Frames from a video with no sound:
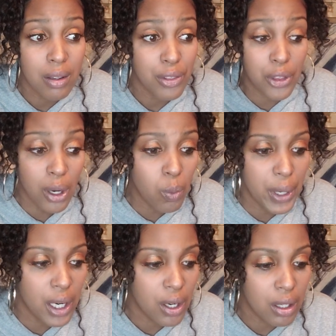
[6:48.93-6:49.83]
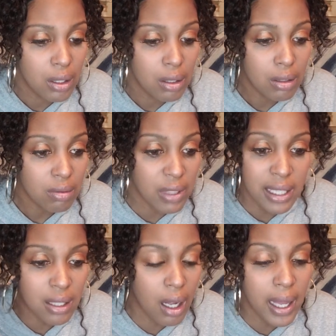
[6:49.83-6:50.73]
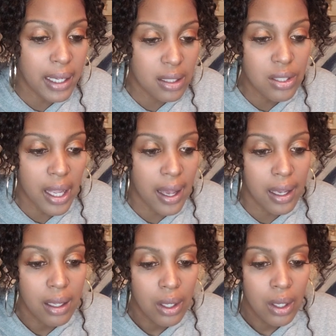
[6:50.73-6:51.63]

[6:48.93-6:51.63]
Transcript: They're weird. That's all I can say.